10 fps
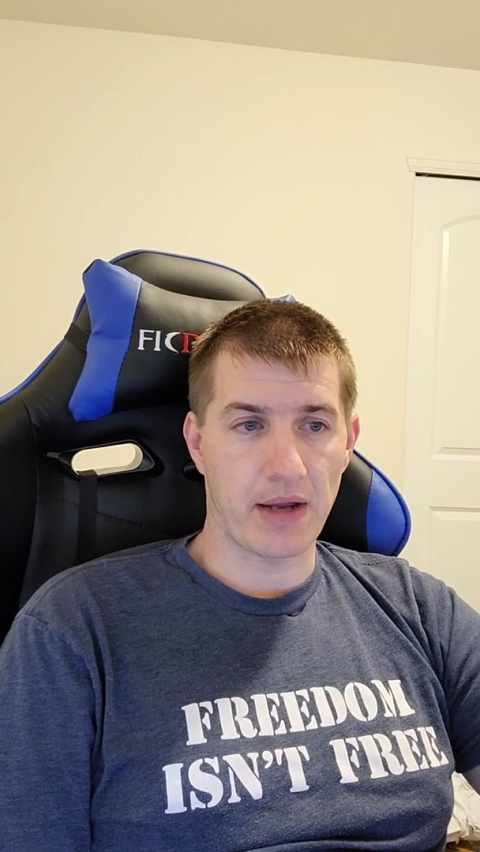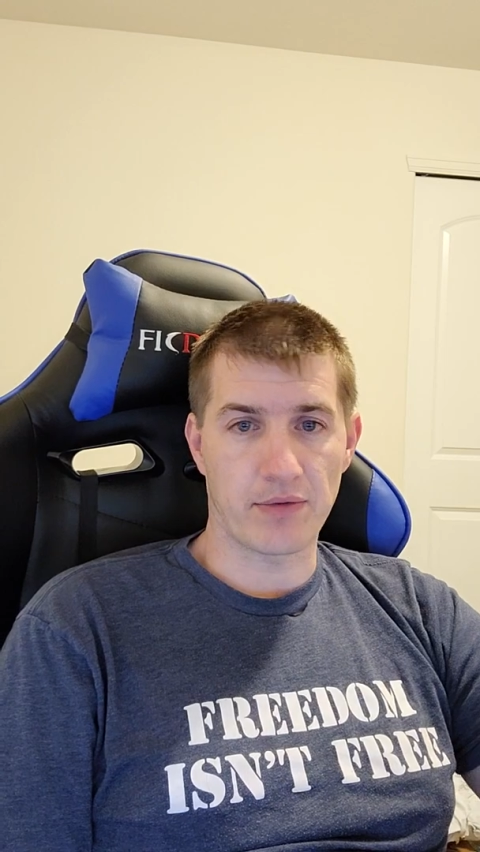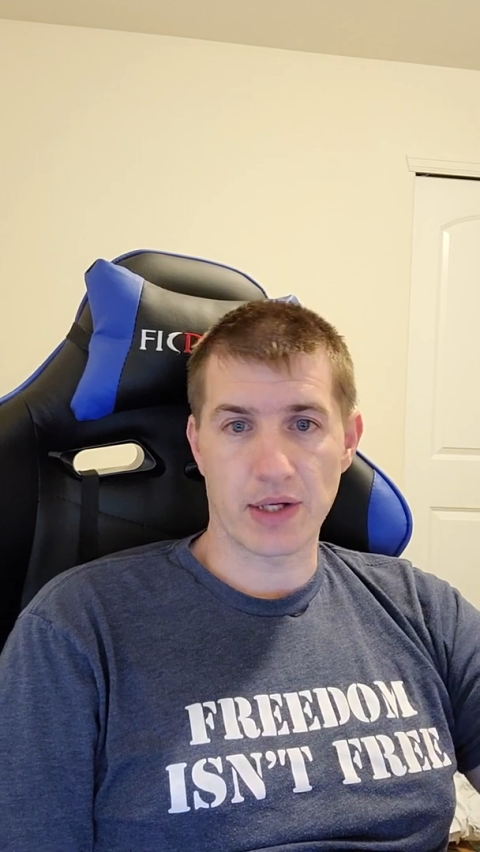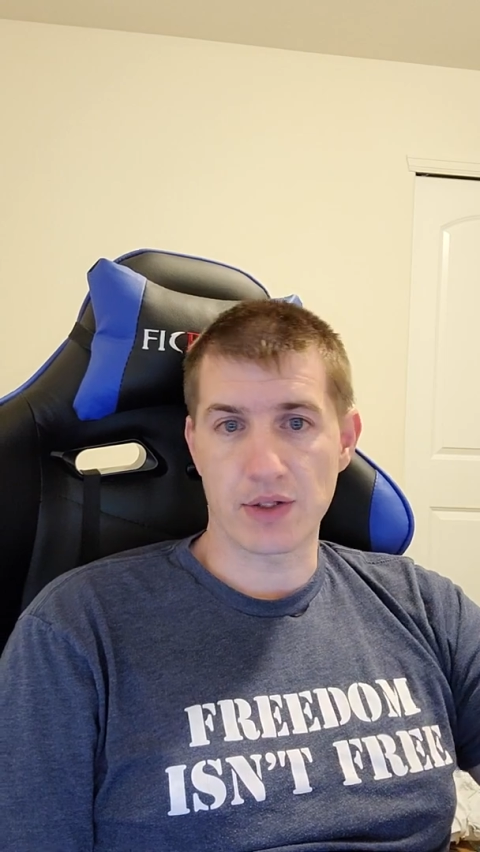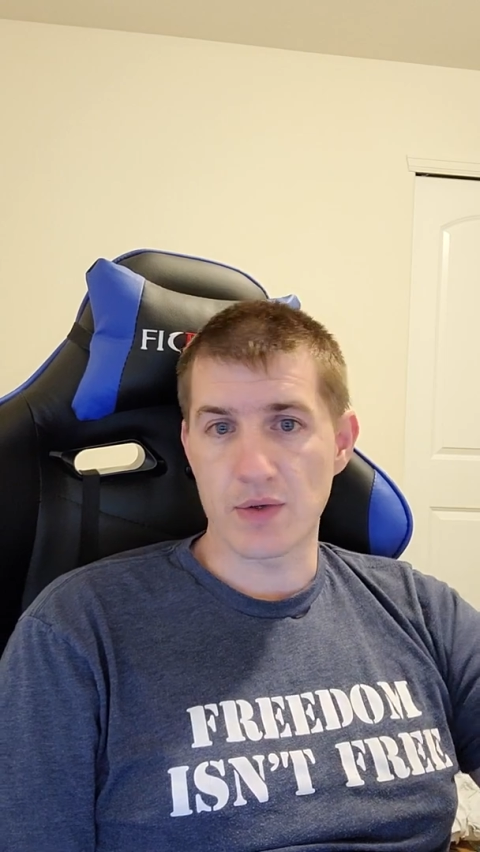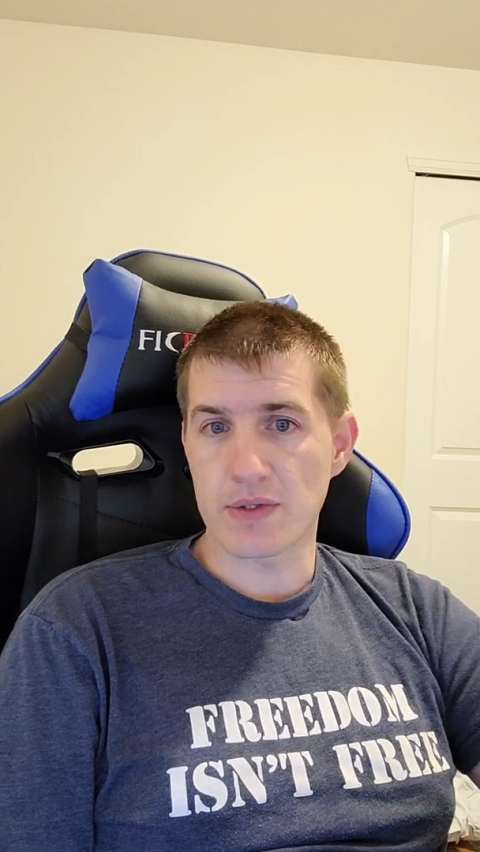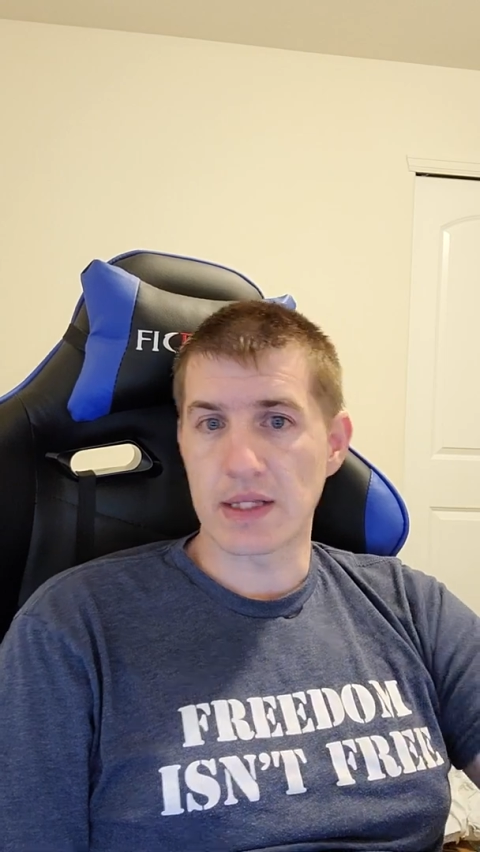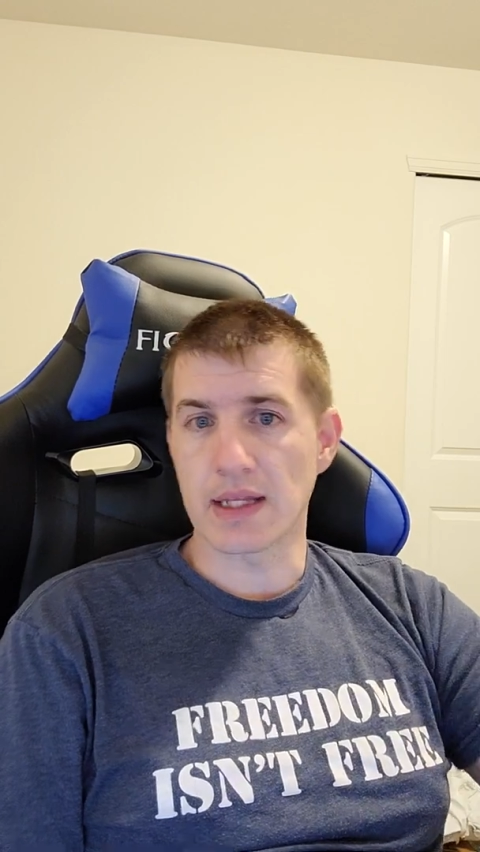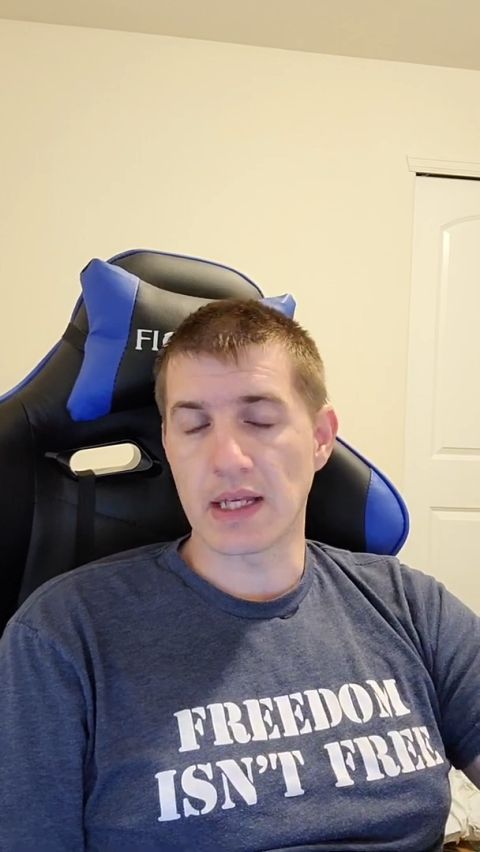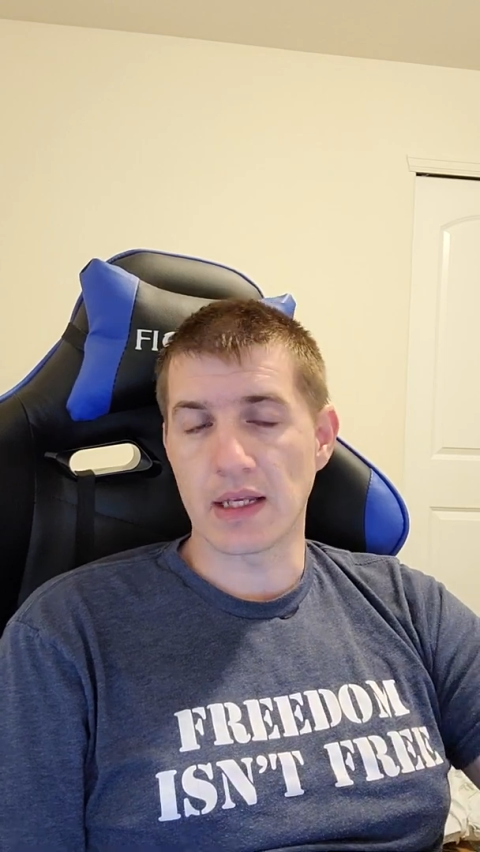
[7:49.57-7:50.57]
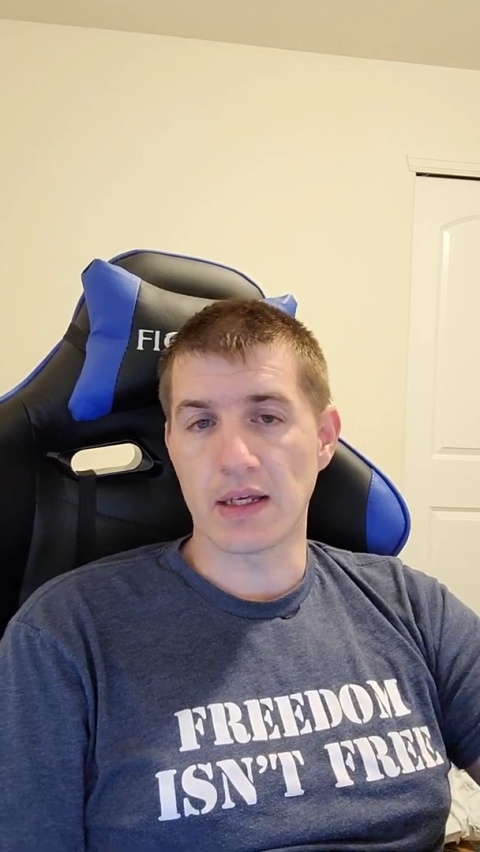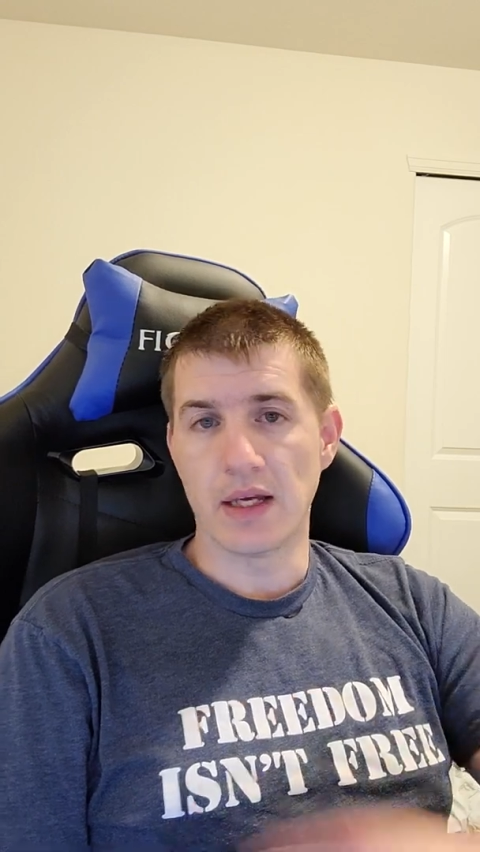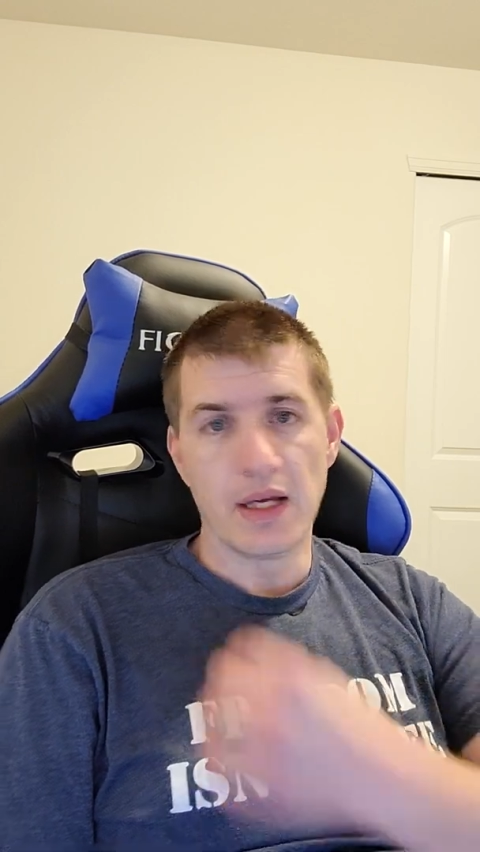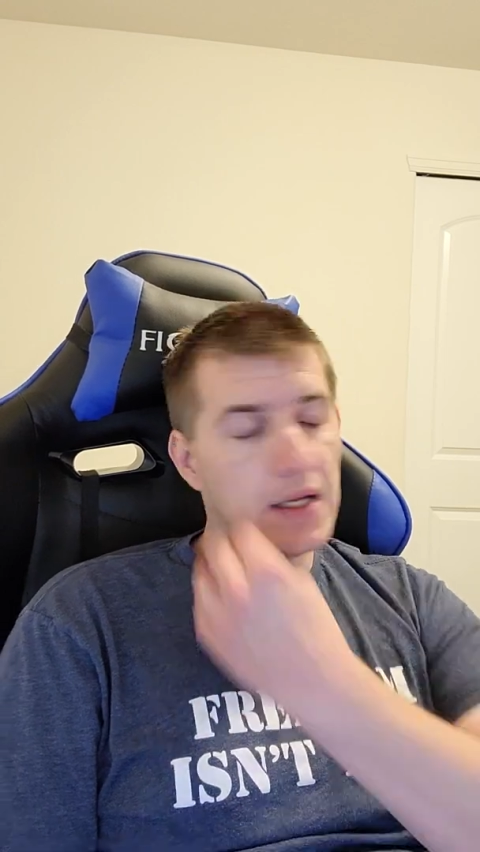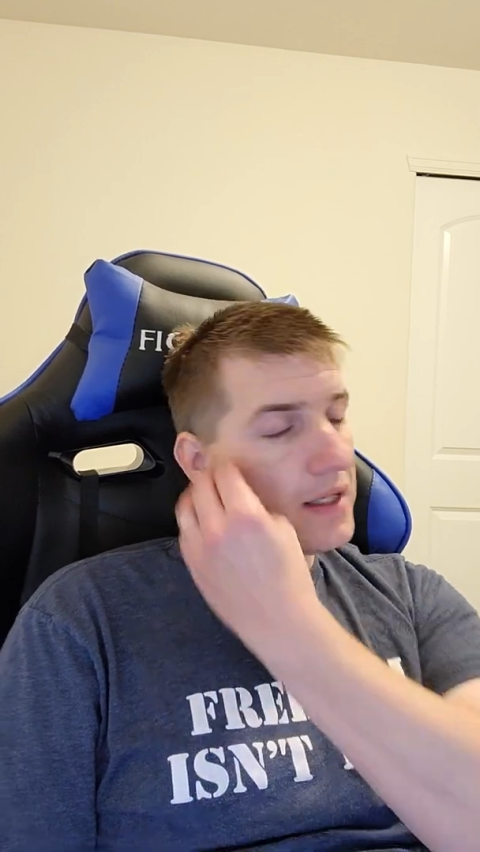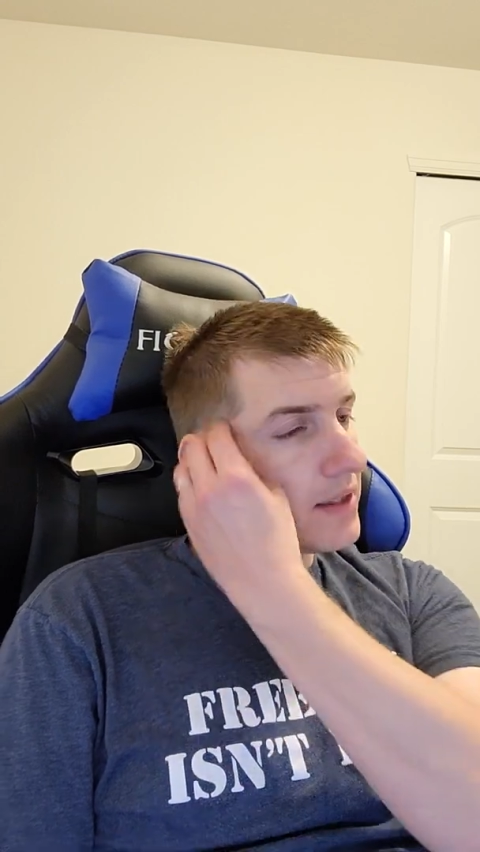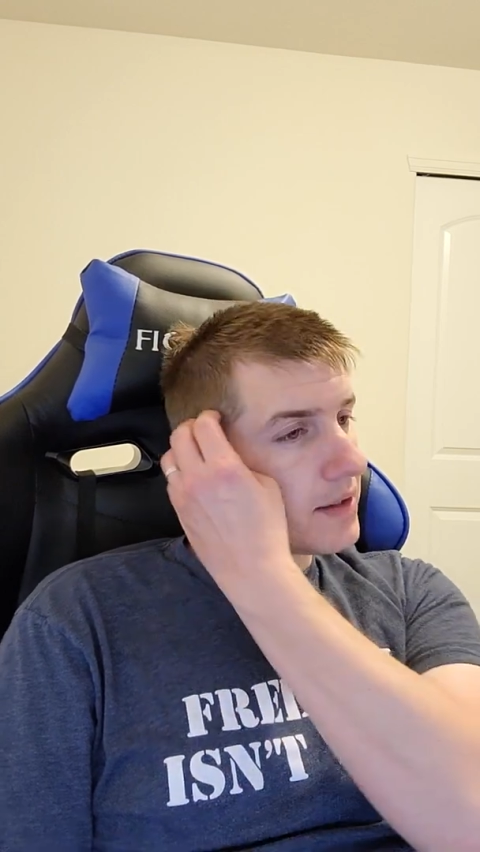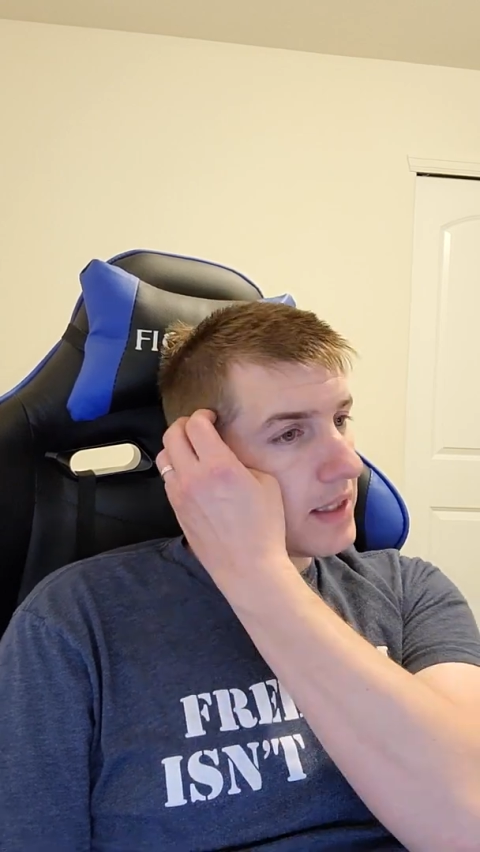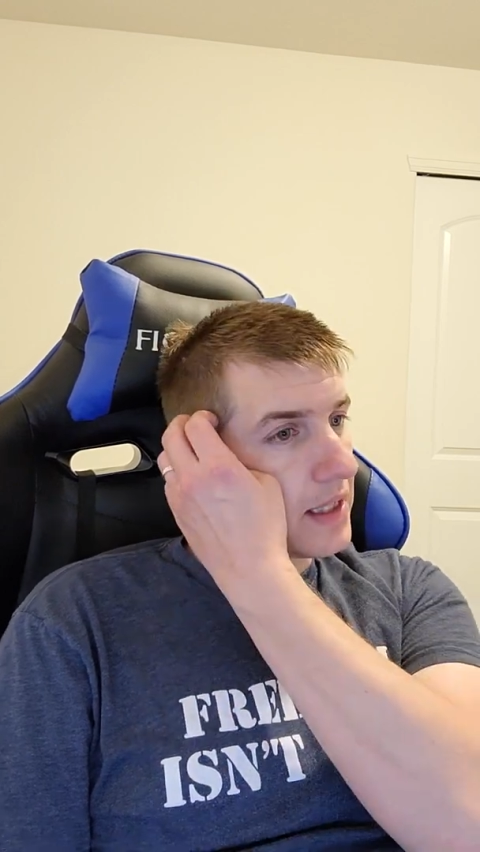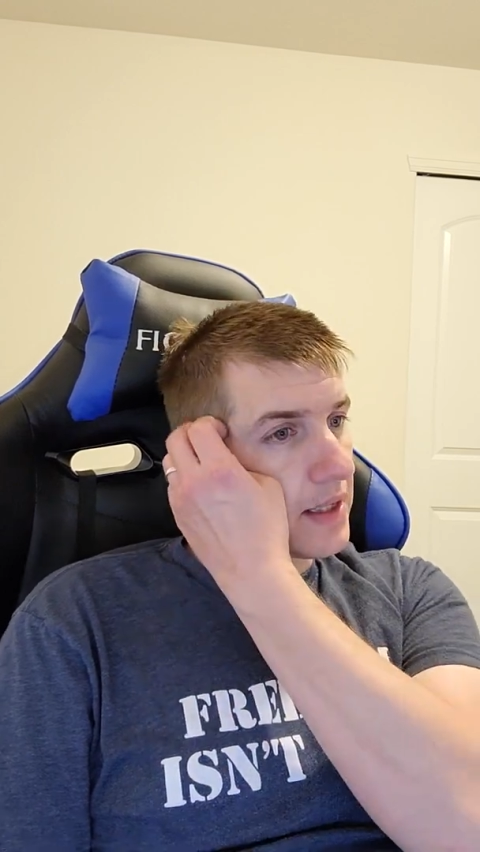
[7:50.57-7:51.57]
reducing
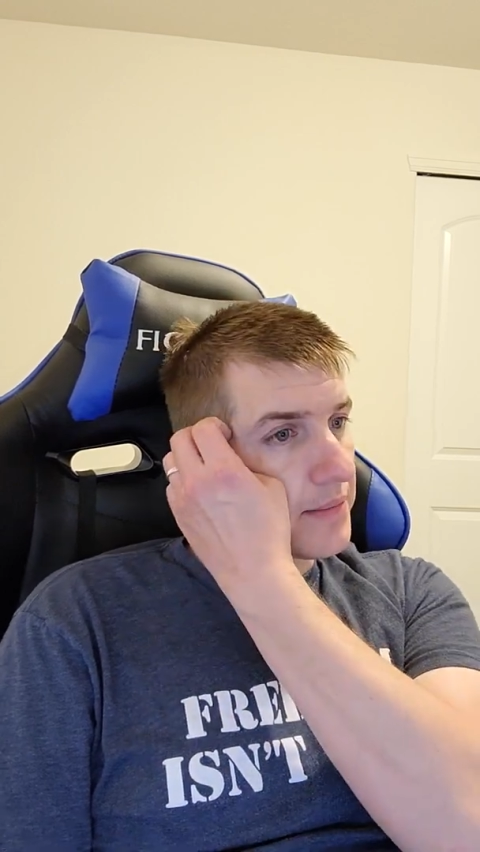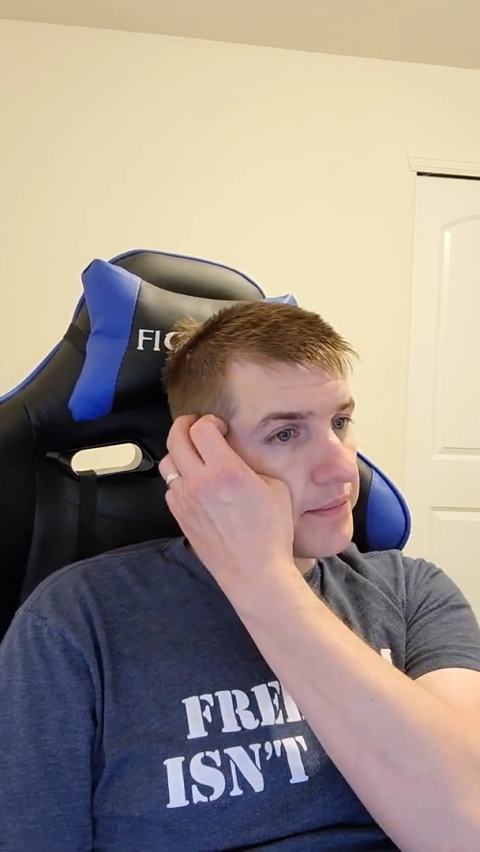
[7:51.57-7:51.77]
the